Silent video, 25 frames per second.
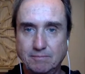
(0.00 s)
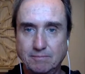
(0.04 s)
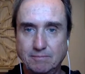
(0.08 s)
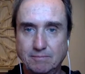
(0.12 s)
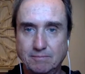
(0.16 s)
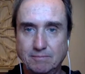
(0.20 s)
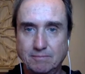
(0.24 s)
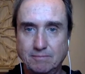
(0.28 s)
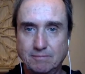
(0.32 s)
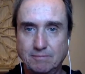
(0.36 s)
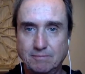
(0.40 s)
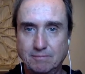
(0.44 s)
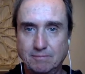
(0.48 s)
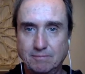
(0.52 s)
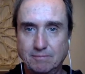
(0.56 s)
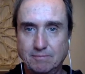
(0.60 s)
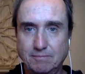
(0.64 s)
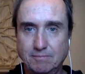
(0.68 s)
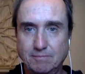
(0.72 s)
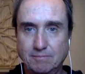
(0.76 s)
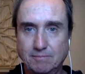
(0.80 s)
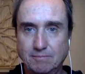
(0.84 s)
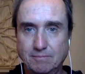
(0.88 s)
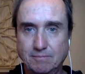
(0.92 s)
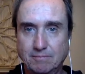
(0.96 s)

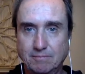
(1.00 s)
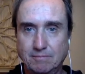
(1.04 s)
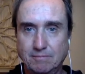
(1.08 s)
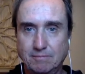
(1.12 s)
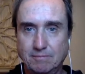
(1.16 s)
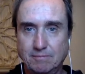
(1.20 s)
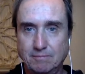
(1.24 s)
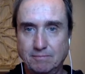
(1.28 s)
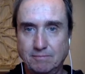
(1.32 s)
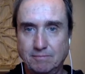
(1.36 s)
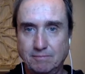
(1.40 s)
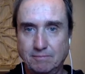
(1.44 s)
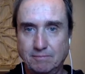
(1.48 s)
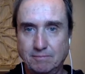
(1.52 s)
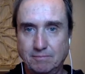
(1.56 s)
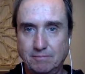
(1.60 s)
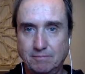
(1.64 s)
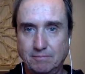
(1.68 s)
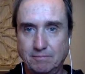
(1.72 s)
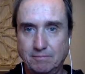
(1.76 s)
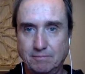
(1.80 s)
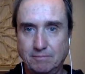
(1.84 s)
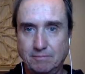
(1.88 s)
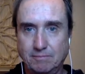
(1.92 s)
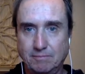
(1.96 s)

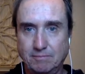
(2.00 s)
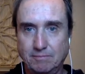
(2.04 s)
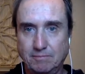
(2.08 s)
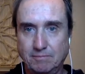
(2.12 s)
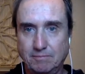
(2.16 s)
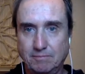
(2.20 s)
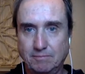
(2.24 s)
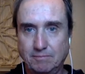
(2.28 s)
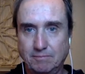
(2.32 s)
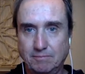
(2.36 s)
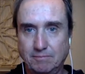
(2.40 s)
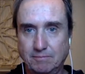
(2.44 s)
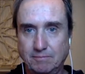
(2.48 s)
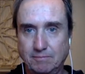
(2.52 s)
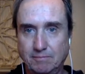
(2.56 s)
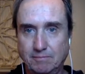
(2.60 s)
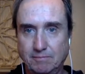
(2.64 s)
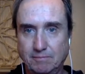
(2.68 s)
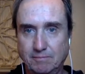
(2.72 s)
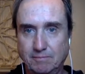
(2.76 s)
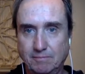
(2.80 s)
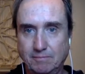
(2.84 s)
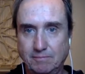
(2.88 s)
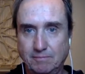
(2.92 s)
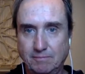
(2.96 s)

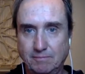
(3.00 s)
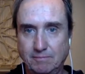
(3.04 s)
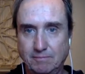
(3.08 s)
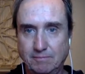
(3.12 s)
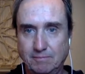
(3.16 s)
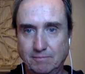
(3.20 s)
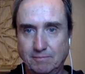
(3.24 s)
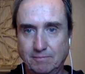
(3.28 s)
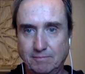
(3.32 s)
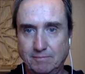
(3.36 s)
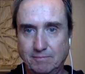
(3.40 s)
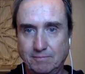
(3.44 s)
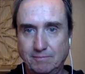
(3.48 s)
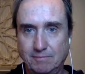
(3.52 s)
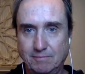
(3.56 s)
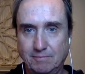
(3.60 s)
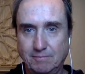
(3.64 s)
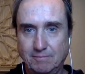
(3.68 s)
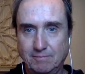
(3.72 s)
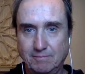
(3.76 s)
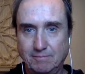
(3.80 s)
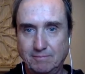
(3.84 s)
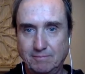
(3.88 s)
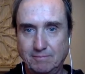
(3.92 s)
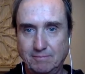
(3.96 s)

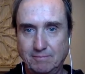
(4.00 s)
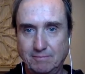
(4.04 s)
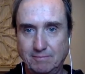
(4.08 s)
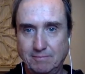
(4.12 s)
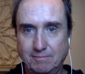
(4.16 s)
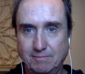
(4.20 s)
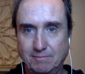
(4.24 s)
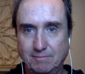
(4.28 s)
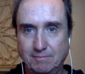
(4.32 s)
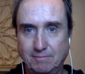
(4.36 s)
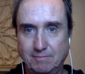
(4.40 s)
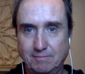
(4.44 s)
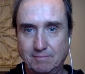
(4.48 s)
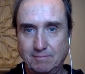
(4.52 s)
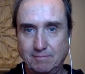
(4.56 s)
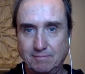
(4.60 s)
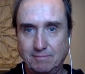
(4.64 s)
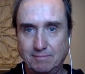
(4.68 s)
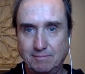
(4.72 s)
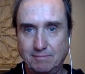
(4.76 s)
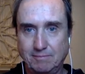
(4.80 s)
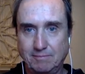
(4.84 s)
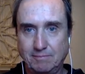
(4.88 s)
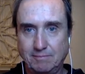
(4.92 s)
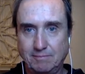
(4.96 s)

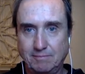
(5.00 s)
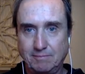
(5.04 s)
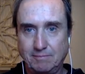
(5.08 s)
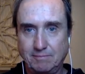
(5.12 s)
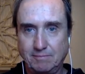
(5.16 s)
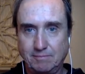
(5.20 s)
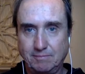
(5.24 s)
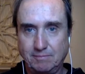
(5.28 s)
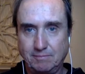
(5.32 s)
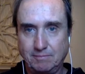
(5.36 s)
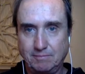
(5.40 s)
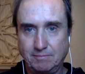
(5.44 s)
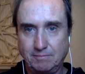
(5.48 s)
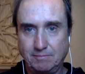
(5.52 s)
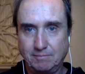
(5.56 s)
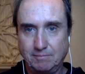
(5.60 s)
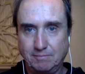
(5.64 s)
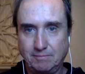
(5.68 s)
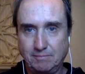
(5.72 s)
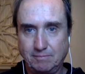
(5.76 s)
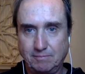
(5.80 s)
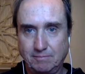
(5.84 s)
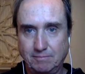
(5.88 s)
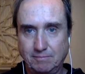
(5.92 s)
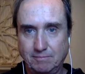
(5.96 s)

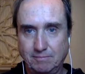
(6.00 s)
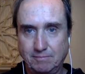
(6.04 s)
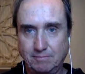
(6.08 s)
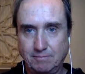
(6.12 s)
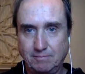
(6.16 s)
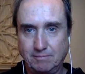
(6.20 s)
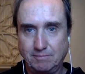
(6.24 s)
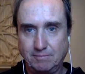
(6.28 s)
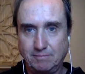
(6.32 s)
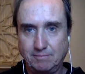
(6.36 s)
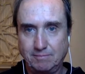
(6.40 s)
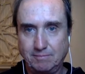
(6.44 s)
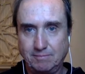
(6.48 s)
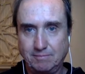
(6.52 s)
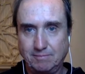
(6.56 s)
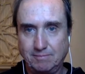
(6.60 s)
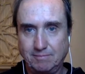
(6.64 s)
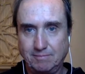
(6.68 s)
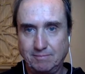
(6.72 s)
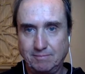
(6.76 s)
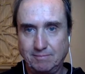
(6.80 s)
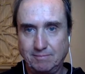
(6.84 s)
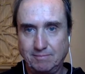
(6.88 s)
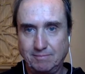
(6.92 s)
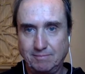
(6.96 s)

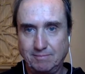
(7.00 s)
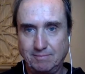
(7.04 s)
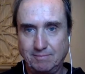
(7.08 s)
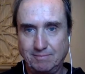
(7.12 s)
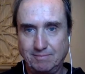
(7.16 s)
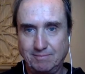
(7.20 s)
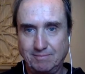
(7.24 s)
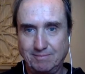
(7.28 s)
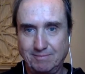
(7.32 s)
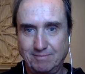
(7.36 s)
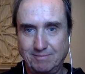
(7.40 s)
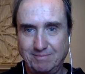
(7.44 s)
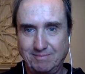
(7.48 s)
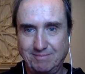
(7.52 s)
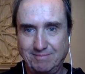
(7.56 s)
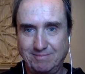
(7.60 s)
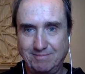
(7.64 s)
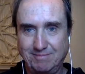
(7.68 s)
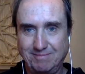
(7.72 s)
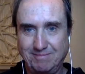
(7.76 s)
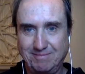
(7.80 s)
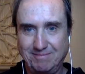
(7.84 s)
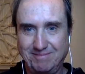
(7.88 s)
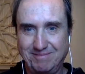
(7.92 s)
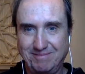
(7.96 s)
The person shown says nothing.